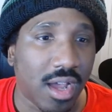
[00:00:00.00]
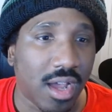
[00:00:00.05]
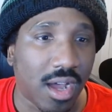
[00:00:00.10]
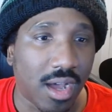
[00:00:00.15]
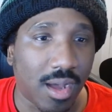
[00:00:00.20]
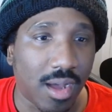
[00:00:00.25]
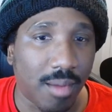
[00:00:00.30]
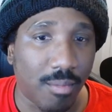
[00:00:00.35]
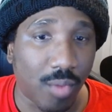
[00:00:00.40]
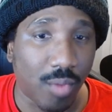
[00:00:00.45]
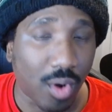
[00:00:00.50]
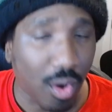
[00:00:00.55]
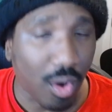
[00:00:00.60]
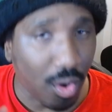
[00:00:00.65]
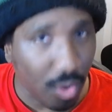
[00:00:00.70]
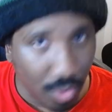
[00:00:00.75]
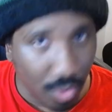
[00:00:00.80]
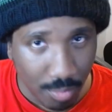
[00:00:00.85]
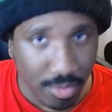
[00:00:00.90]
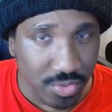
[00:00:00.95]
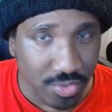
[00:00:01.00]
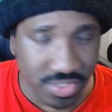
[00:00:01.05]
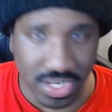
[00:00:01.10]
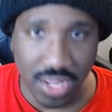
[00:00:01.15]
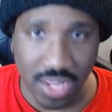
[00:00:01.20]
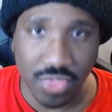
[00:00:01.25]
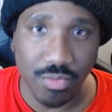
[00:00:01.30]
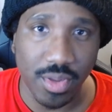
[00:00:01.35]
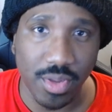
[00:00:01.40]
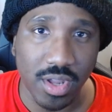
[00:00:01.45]
Um, we're almost
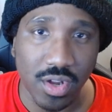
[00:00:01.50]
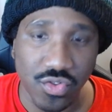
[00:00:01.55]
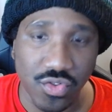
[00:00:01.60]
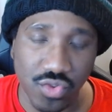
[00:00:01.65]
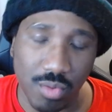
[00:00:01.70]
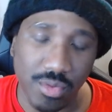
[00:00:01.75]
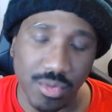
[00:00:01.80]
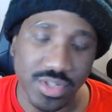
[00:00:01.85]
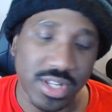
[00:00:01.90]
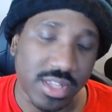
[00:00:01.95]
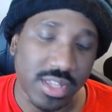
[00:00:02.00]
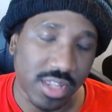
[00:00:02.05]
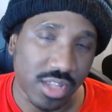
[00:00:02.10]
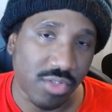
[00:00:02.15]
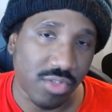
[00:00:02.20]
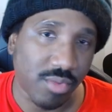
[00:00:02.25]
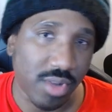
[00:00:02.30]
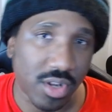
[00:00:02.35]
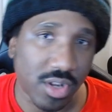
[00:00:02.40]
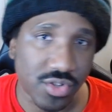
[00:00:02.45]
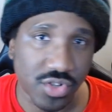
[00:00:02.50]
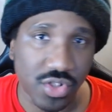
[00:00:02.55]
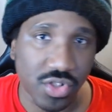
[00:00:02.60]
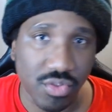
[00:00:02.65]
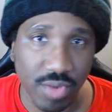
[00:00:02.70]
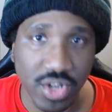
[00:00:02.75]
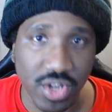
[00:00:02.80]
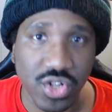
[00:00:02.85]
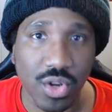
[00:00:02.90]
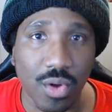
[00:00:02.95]
at 300, almost at that 300
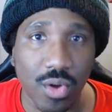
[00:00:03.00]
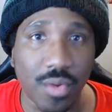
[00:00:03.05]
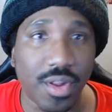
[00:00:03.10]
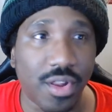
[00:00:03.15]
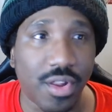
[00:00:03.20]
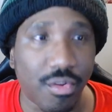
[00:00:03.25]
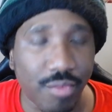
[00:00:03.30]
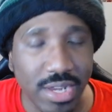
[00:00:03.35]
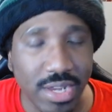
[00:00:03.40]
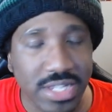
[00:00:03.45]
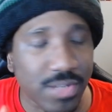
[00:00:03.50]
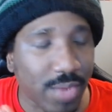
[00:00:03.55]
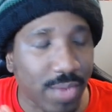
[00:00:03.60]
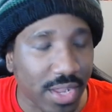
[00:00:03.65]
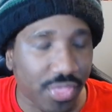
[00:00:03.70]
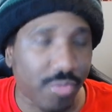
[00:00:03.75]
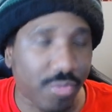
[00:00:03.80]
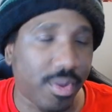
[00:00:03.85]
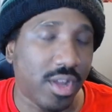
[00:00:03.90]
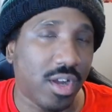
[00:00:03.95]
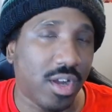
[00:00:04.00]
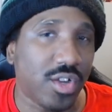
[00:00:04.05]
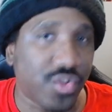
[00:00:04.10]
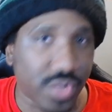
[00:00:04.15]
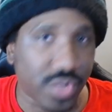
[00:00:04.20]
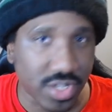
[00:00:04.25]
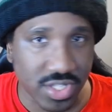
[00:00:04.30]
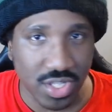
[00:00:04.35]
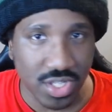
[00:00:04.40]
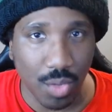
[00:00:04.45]
threshold. And the reason why
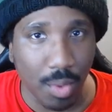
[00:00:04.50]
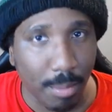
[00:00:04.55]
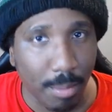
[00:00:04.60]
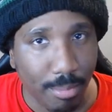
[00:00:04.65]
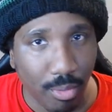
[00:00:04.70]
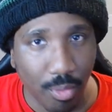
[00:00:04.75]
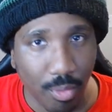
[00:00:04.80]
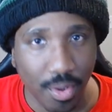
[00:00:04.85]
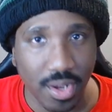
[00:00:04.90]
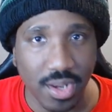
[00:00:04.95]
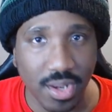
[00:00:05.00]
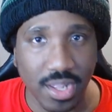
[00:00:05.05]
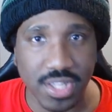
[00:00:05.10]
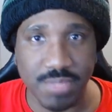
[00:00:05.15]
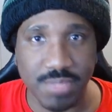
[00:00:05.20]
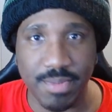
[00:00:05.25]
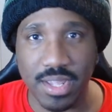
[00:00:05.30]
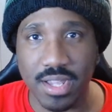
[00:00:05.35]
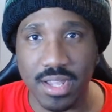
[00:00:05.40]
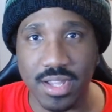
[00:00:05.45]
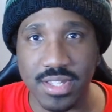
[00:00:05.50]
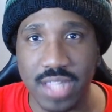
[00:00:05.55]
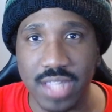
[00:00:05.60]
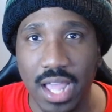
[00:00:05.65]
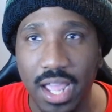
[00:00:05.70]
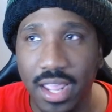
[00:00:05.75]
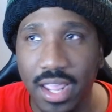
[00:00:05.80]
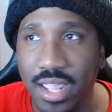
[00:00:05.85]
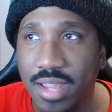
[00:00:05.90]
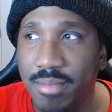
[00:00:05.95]
300 is so important is because
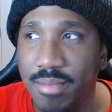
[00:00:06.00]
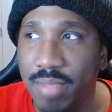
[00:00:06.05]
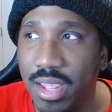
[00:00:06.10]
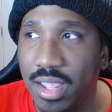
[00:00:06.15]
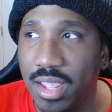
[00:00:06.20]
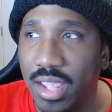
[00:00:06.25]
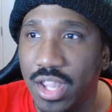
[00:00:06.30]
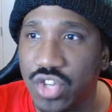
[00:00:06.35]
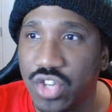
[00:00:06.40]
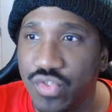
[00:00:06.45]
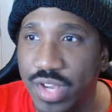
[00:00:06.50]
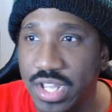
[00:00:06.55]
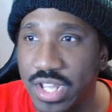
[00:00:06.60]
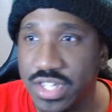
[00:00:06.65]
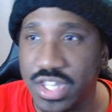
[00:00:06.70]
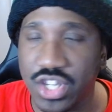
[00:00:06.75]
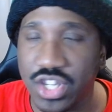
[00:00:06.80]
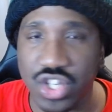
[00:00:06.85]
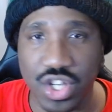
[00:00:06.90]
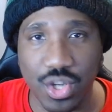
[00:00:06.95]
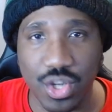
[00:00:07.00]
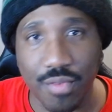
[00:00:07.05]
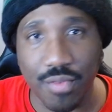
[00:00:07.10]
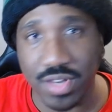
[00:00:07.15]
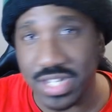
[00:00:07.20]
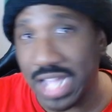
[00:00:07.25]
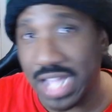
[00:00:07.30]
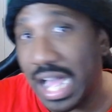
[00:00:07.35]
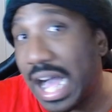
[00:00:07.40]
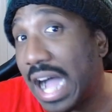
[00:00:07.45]
I can make a transition
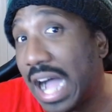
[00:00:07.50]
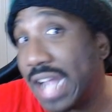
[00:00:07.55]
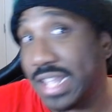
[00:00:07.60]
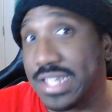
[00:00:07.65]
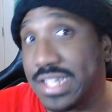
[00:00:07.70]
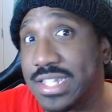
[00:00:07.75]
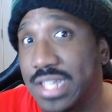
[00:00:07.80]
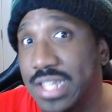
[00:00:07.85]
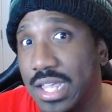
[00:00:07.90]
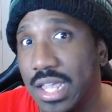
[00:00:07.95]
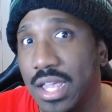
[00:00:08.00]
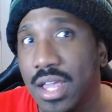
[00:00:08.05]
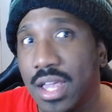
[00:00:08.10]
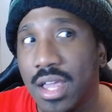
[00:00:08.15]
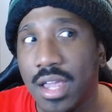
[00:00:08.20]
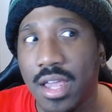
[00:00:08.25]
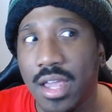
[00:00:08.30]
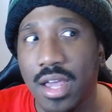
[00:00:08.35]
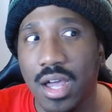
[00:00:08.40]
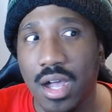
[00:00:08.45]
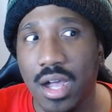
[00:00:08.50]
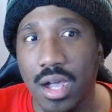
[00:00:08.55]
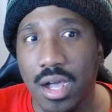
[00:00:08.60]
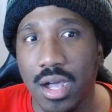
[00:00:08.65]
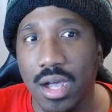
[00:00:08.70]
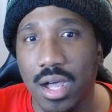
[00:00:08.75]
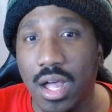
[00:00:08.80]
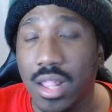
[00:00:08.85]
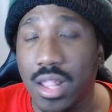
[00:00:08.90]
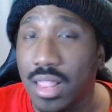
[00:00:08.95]
over to Odysee
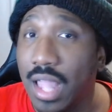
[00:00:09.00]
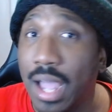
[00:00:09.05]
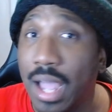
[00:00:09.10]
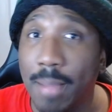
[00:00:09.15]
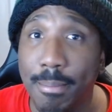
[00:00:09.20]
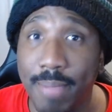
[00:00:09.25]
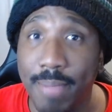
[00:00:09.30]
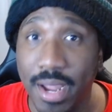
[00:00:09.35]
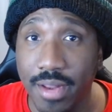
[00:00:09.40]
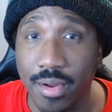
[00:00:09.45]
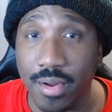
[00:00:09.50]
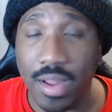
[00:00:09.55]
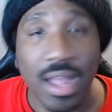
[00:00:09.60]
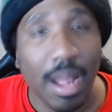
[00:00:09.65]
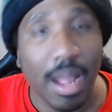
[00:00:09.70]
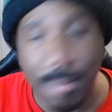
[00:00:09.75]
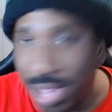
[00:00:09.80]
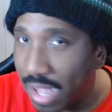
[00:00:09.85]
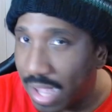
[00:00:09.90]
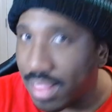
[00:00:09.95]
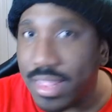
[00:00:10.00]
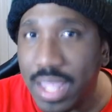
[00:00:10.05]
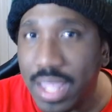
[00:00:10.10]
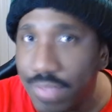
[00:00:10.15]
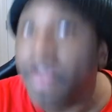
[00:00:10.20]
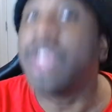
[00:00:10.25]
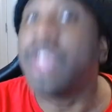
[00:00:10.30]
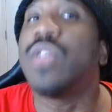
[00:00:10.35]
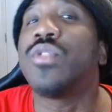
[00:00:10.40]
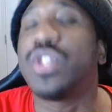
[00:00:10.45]
uh, a lot better. I'm not
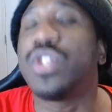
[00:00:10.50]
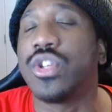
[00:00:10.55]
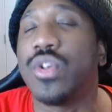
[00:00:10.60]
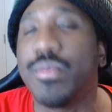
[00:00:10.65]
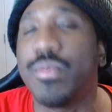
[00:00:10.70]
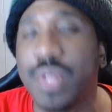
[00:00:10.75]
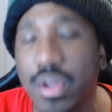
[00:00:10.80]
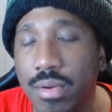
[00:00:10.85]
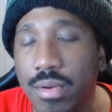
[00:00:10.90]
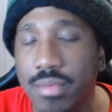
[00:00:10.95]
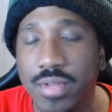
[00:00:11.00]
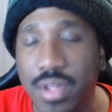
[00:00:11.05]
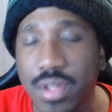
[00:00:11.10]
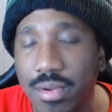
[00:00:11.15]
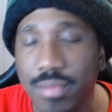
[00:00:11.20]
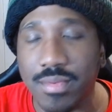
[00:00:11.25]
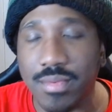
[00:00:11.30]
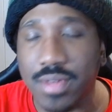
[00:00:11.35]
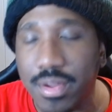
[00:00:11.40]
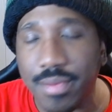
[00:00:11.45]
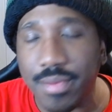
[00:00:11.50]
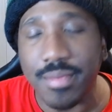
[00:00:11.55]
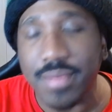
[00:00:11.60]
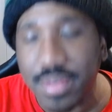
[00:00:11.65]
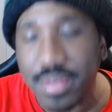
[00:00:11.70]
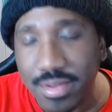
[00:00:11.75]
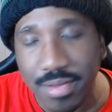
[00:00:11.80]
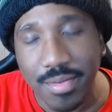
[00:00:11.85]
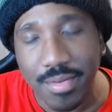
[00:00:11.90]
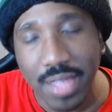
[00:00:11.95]
leaving YouTube. Don't don't
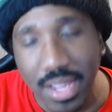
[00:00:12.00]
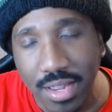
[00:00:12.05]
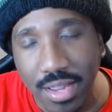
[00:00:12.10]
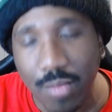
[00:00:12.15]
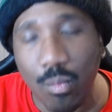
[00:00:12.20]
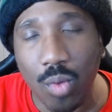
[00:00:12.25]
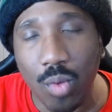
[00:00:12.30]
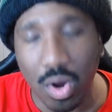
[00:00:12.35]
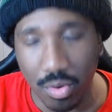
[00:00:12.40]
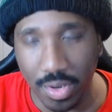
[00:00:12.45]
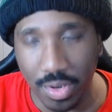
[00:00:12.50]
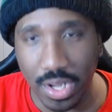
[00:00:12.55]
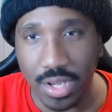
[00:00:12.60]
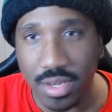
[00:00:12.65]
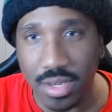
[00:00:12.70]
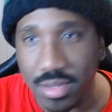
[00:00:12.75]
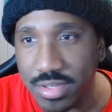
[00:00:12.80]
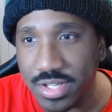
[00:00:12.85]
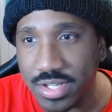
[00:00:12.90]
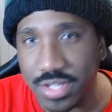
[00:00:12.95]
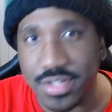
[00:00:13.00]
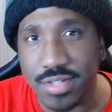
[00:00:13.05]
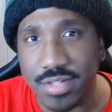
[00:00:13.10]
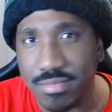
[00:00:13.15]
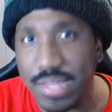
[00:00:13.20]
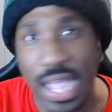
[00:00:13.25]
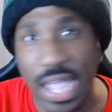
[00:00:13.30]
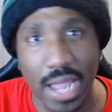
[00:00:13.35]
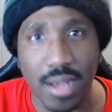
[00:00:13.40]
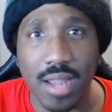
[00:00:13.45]
don't don't get worried just
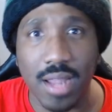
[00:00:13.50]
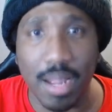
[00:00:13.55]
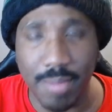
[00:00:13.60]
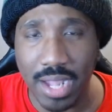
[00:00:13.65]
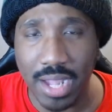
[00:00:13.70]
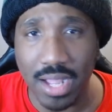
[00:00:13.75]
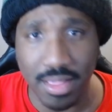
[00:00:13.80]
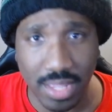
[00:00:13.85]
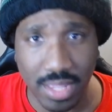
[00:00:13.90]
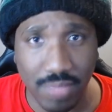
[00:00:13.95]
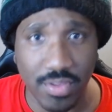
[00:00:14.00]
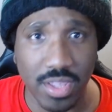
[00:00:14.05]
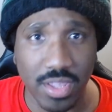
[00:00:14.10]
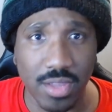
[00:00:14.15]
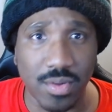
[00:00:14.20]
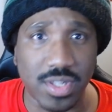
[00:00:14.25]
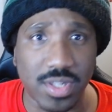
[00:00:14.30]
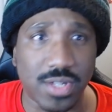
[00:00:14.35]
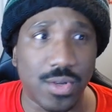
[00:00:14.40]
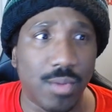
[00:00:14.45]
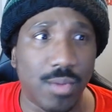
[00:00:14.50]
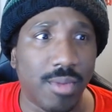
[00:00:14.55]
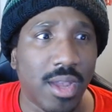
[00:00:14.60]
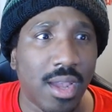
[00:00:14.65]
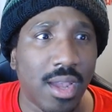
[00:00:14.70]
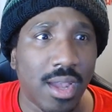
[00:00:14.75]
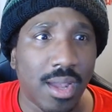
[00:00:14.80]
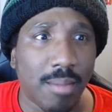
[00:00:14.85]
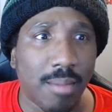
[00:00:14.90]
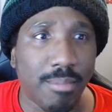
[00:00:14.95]
yet. I'm not leaving YouTube,
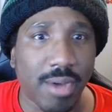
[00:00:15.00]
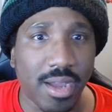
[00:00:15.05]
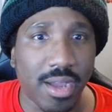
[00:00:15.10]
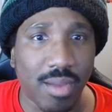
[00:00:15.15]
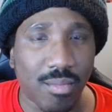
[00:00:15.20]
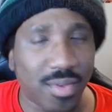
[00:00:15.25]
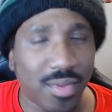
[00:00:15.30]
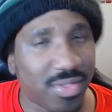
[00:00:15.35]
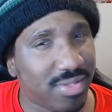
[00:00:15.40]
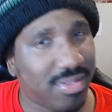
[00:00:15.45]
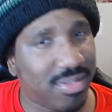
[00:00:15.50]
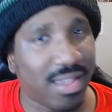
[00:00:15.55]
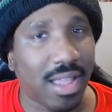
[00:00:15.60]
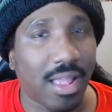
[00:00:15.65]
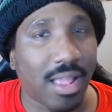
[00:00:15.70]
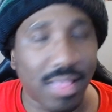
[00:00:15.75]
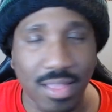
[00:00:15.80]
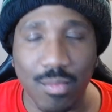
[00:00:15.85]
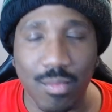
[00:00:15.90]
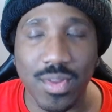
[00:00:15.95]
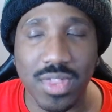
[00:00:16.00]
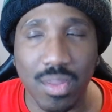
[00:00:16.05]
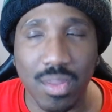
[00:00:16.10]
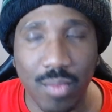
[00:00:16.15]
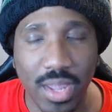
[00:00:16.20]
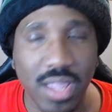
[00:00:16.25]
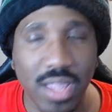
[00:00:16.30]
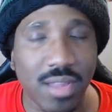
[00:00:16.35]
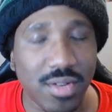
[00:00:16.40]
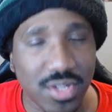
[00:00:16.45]
but with the with the
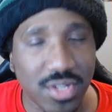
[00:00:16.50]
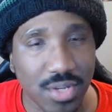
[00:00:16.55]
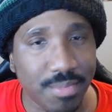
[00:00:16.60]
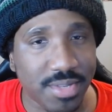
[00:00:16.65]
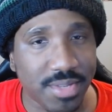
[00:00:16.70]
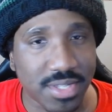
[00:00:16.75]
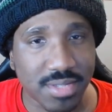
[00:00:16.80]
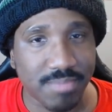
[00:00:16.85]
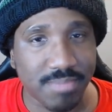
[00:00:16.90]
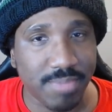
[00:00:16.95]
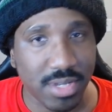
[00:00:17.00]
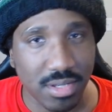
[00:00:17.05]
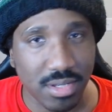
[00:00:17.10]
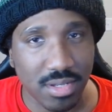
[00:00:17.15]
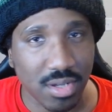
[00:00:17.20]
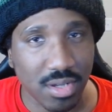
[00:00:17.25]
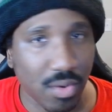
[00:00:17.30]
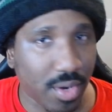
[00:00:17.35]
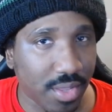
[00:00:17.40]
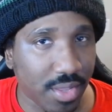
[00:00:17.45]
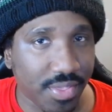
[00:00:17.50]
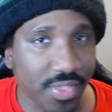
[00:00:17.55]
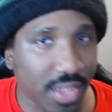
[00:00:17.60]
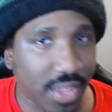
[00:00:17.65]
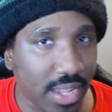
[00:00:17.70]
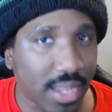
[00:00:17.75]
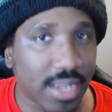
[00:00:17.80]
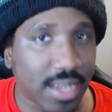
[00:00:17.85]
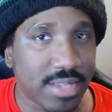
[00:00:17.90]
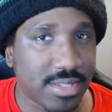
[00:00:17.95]
way YouTube has been doing
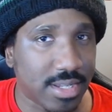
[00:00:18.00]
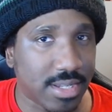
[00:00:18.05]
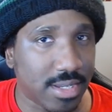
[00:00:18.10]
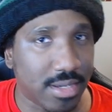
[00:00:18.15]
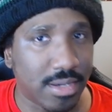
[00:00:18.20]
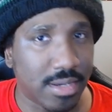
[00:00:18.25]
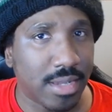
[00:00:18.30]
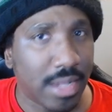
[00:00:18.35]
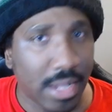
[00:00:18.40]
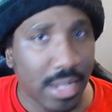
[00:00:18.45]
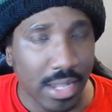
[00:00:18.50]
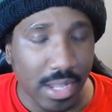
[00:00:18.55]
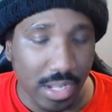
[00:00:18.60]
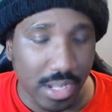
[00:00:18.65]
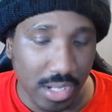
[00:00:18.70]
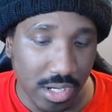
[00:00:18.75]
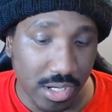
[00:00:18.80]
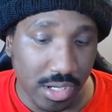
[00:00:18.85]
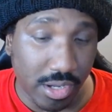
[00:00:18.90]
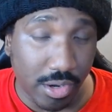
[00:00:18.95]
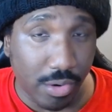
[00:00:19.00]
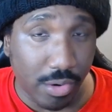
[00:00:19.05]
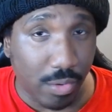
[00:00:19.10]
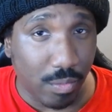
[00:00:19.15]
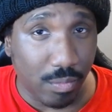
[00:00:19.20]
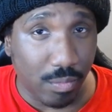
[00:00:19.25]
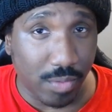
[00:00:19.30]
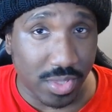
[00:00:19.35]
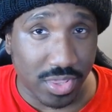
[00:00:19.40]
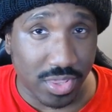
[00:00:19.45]
things and you know
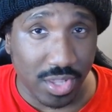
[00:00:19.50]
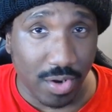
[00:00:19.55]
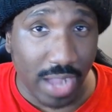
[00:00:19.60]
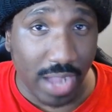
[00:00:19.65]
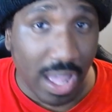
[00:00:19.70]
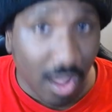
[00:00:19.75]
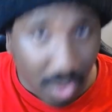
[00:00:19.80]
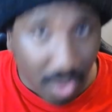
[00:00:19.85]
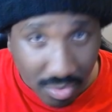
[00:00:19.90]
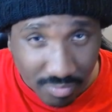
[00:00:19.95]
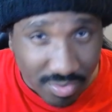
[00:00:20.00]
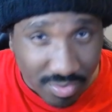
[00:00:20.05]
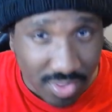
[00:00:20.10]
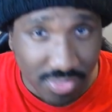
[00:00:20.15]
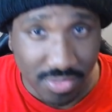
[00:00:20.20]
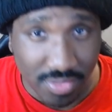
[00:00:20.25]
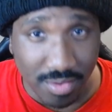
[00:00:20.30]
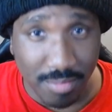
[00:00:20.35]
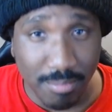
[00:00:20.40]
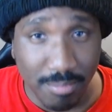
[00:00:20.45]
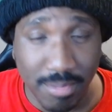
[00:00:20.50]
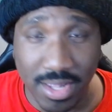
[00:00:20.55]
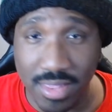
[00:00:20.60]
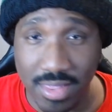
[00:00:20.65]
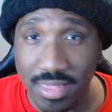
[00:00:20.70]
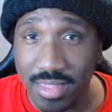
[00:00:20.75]
with their algorithm and